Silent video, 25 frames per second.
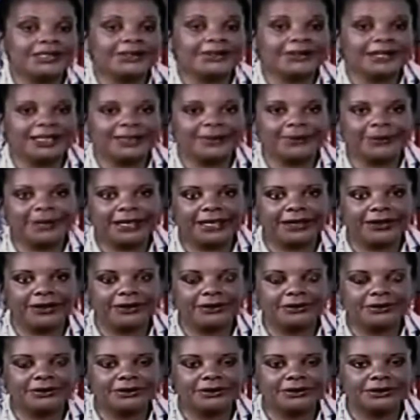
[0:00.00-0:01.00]
to
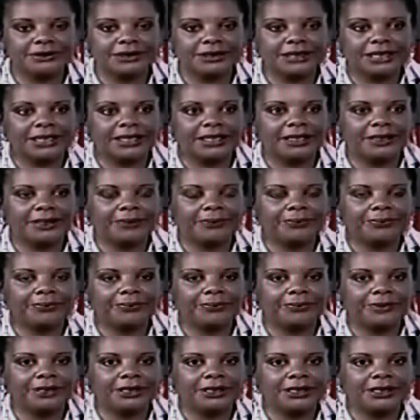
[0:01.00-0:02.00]
email
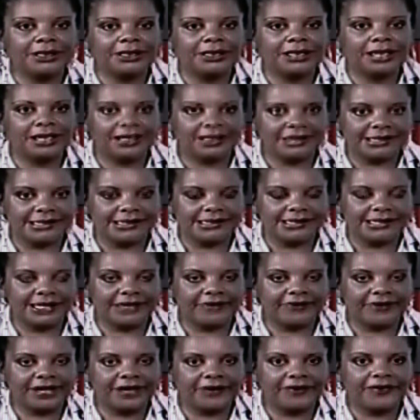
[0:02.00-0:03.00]
us
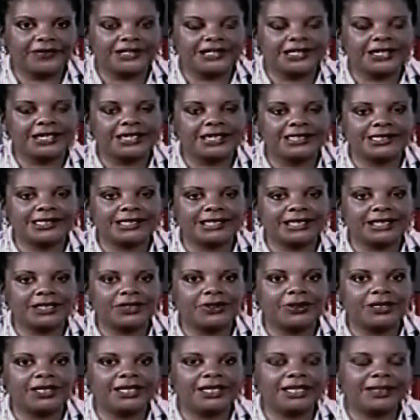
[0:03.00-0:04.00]
at Reggae Fraternity,
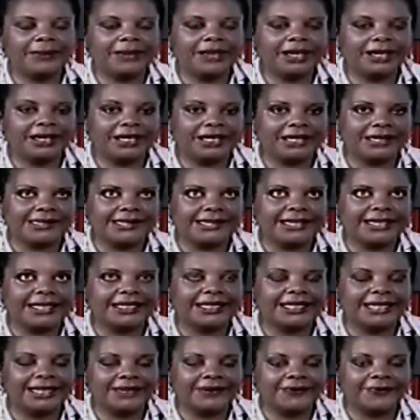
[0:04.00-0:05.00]
you can email us
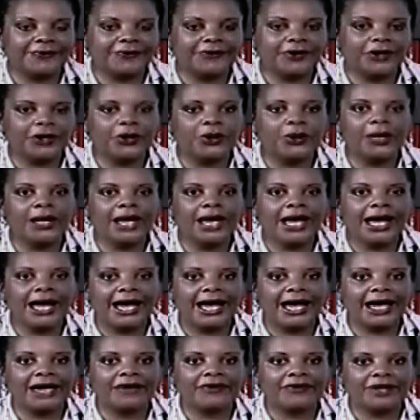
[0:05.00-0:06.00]
at
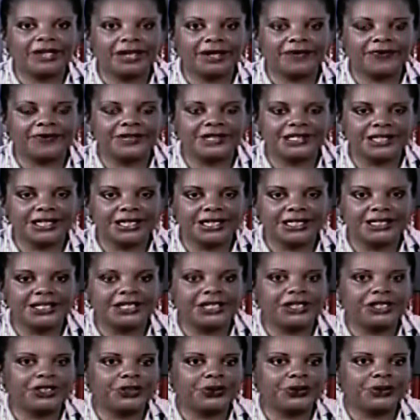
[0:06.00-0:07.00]

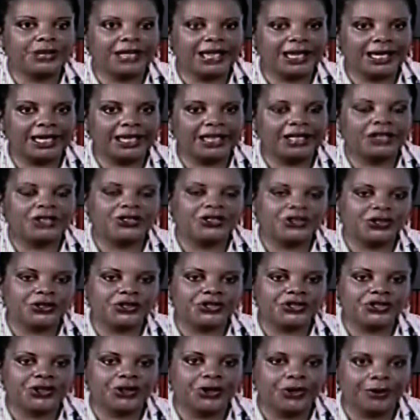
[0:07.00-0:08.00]

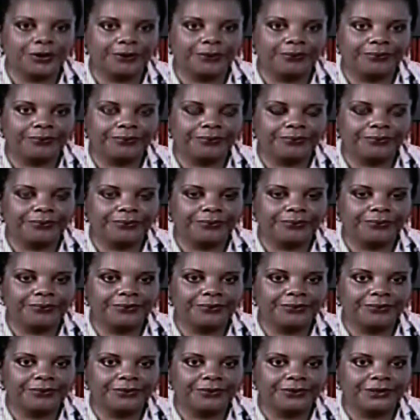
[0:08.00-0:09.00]
info@reggaefraternityuk.com.
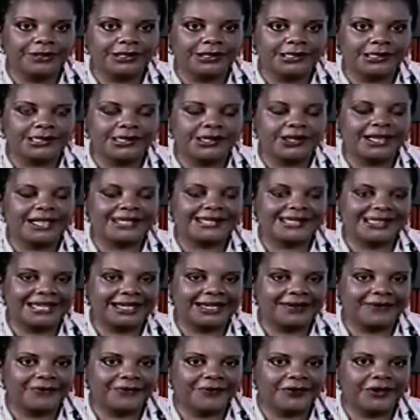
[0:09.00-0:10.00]
So that's
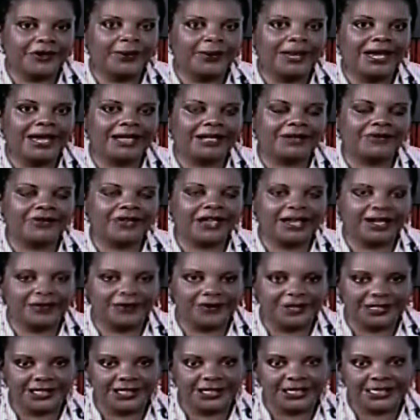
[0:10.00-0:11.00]

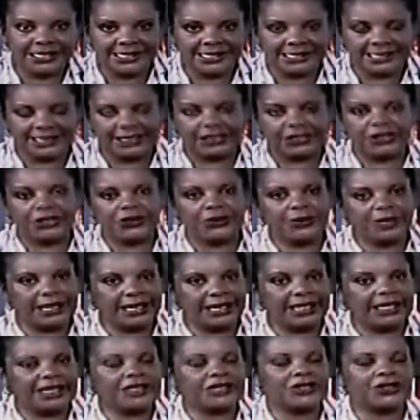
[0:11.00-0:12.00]

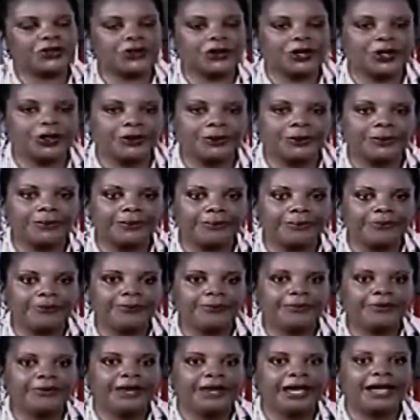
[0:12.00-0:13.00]
info@reggaefraternityuk.com,
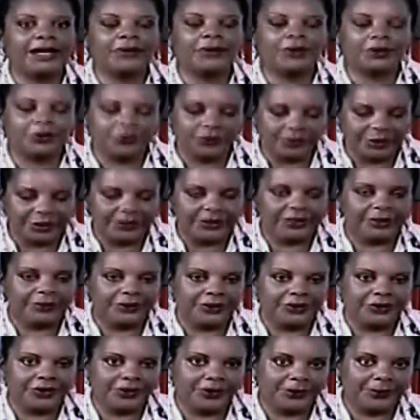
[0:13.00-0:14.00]
and we will welcome
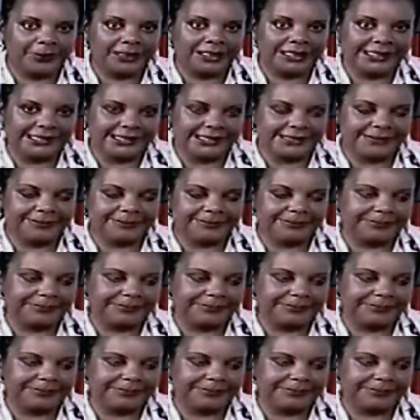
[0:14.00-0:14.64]
your comments.